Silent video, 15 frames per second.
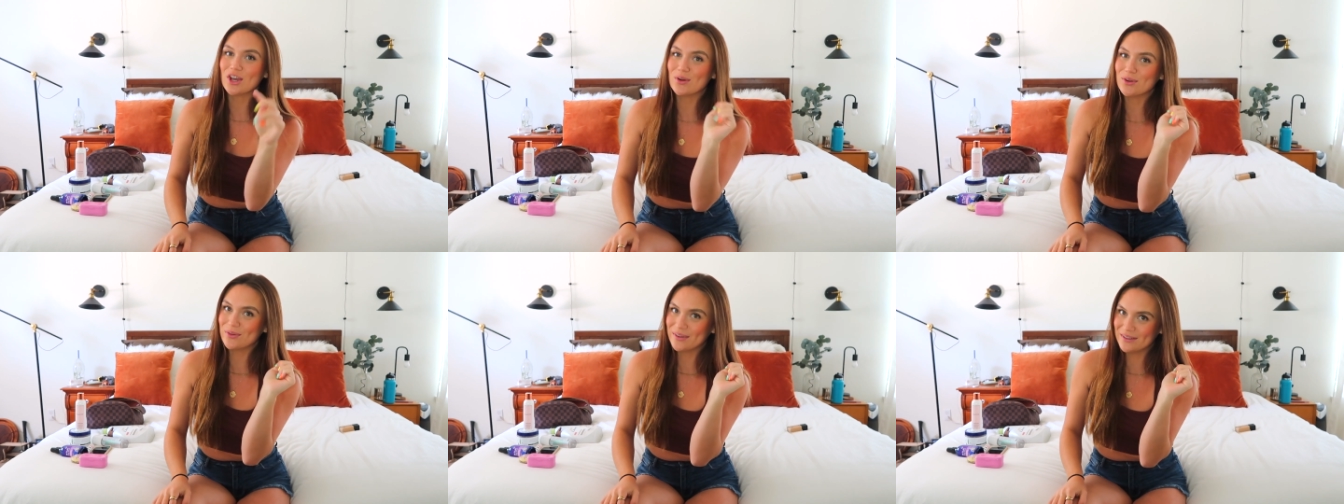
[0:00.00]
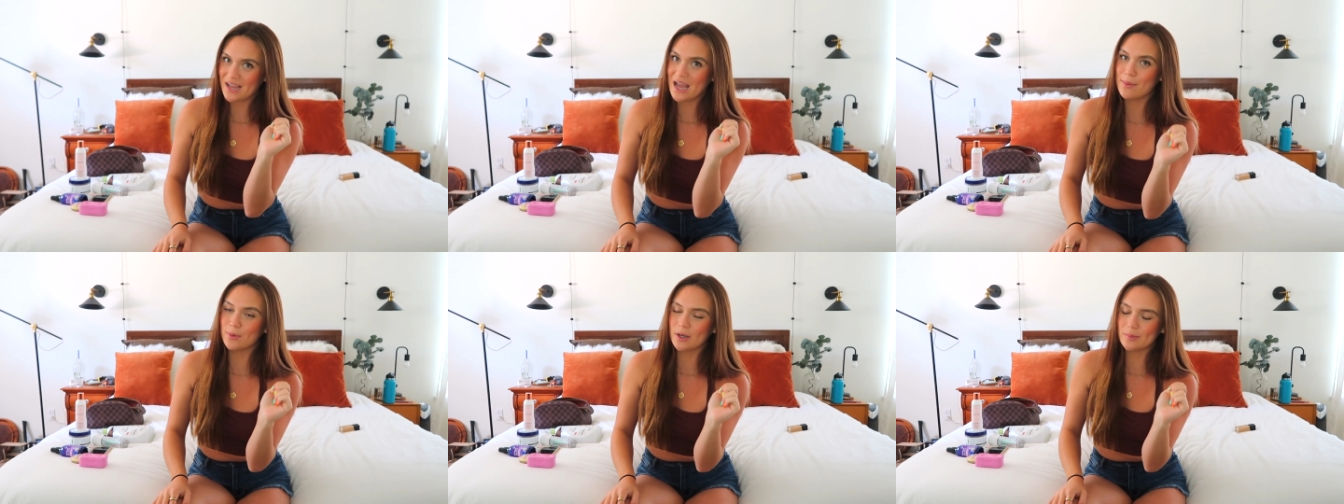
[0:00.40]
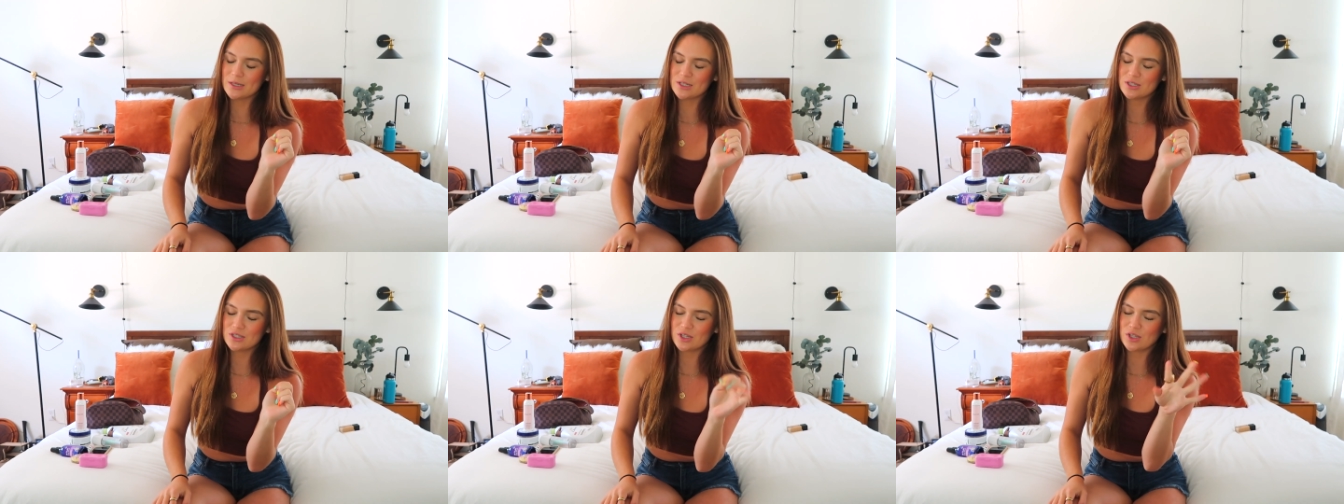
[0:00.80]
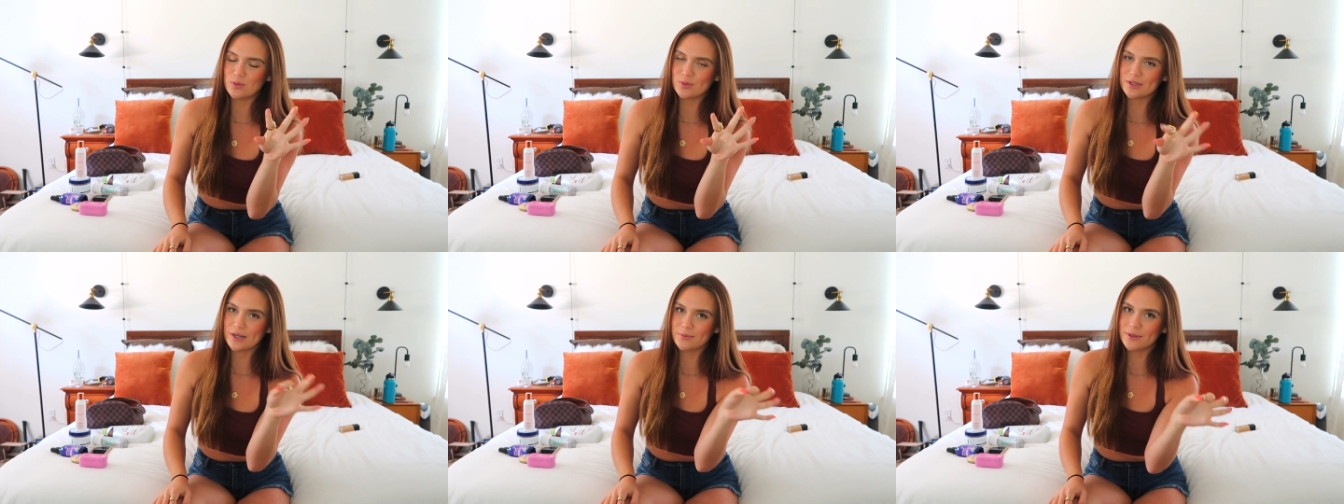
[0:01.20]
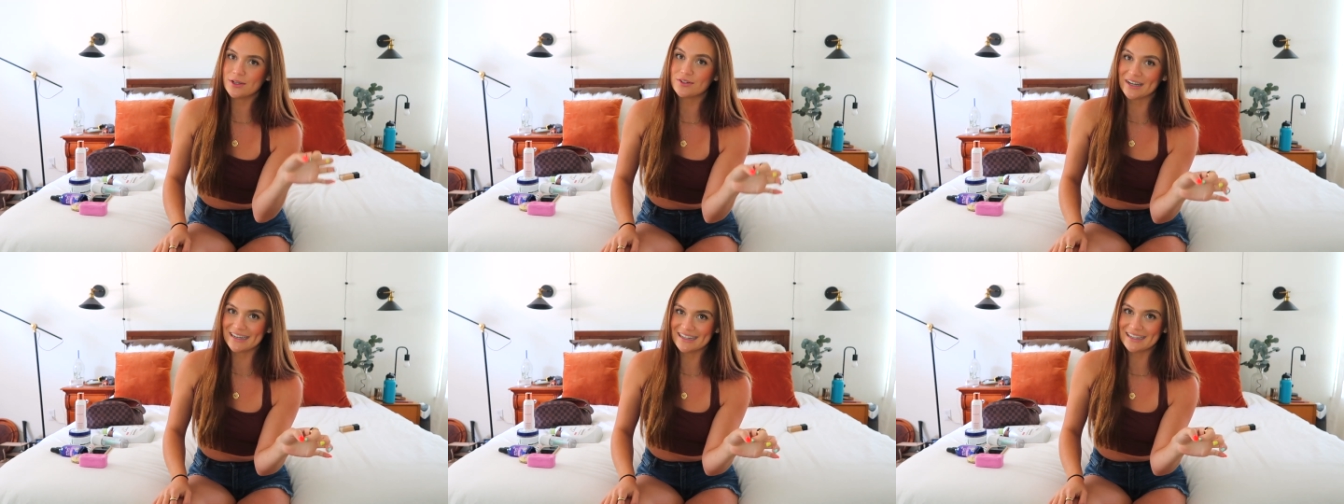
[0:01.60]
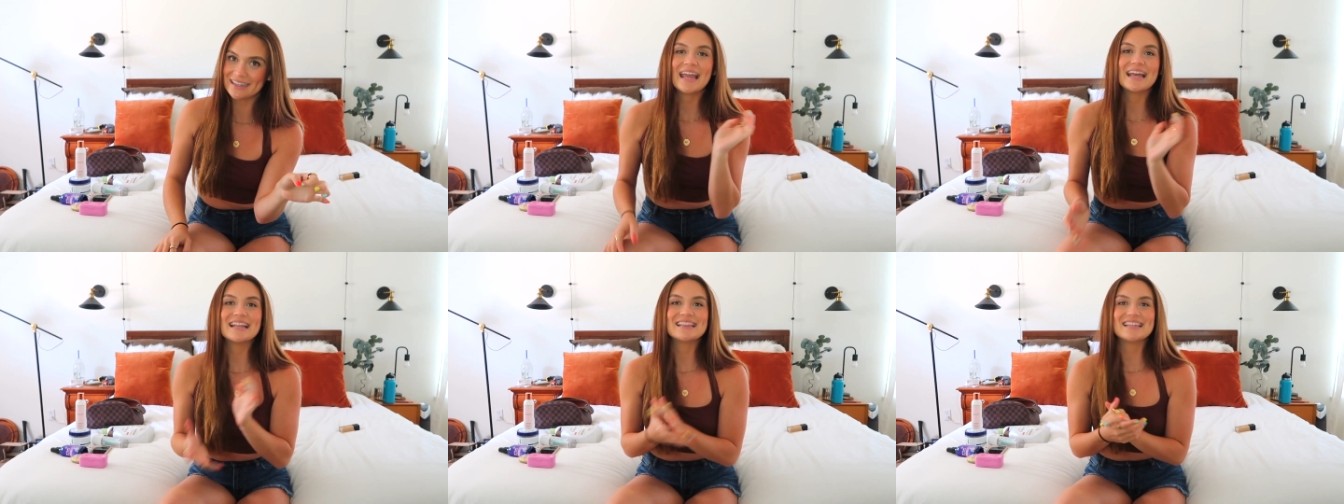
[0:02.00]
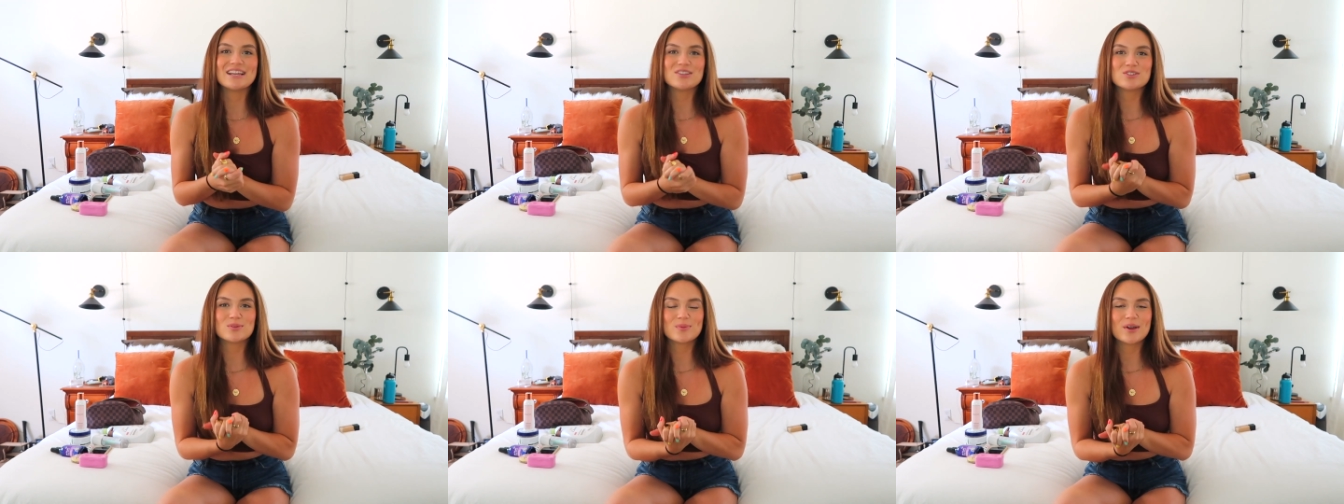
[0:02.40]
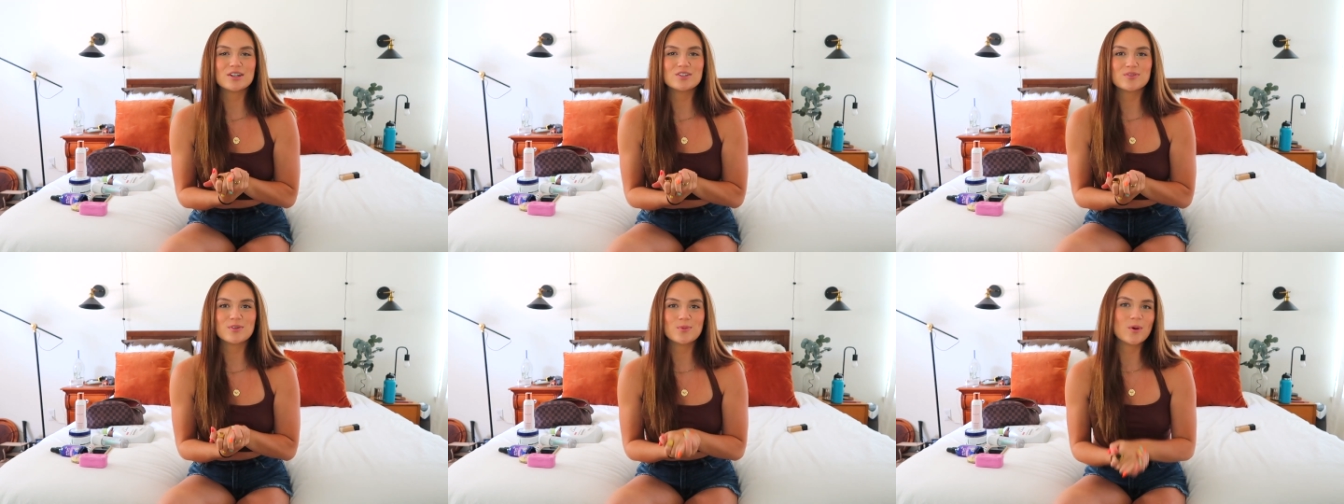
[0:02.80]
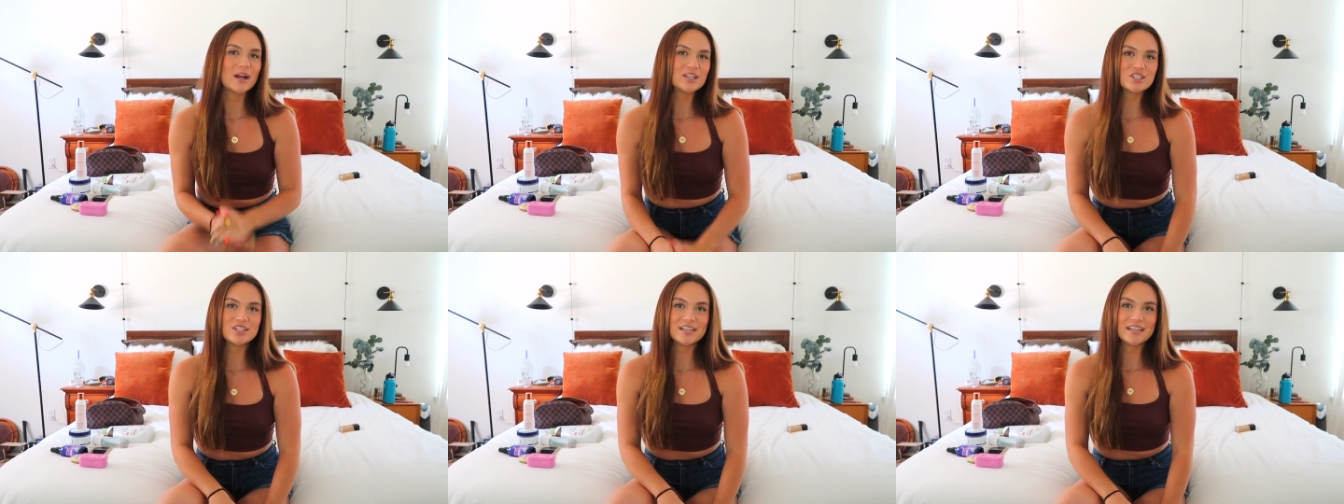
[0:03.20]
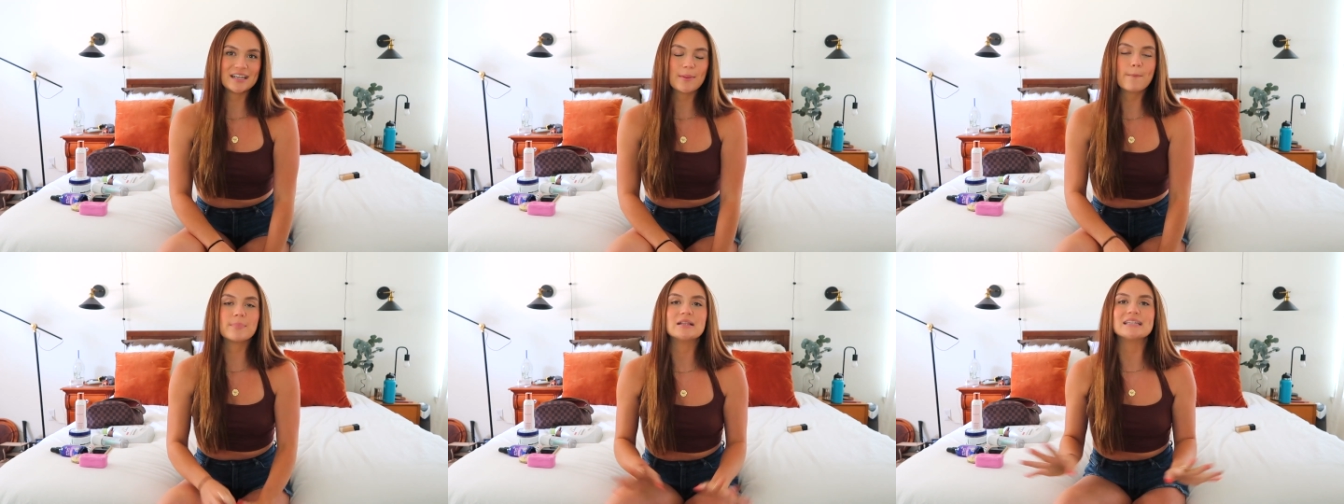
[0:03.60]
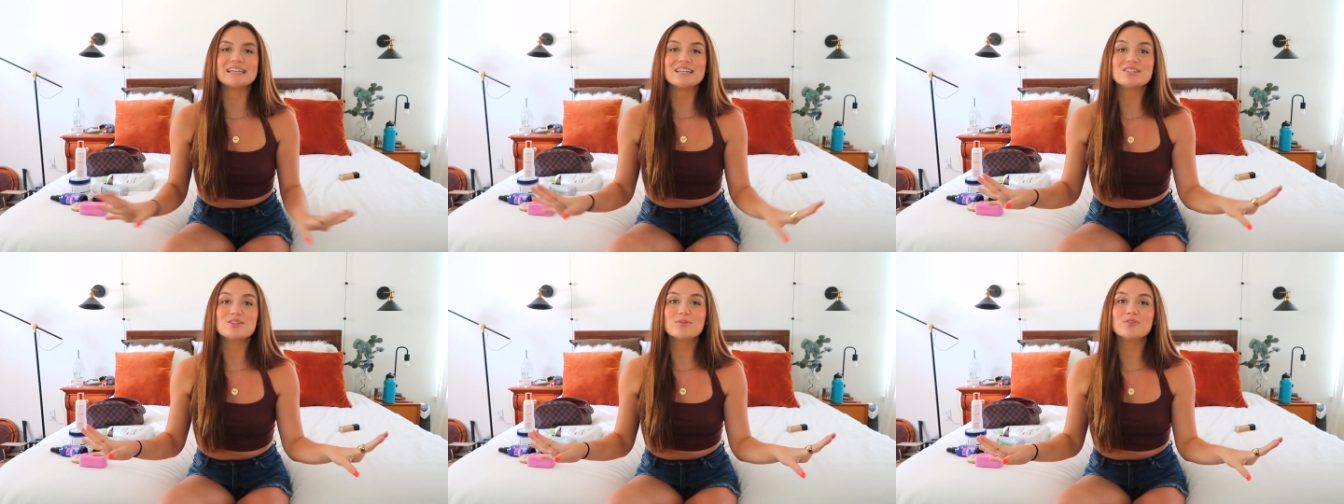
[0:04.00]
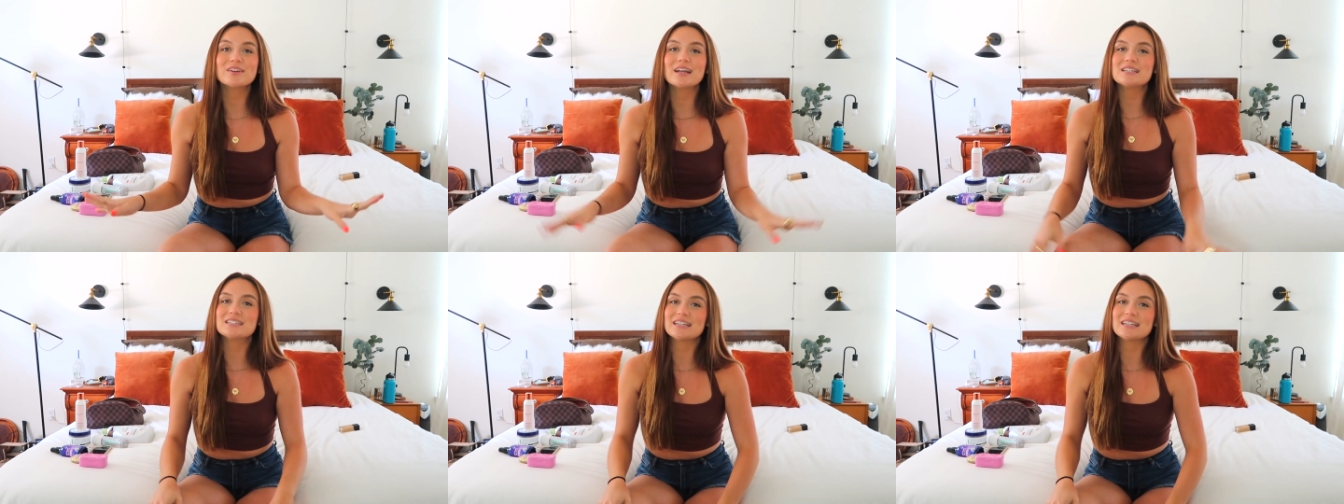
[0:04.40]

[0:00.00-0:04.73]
Go do it. I promise you will not regret it. And thanks so much for watching. Please don't forget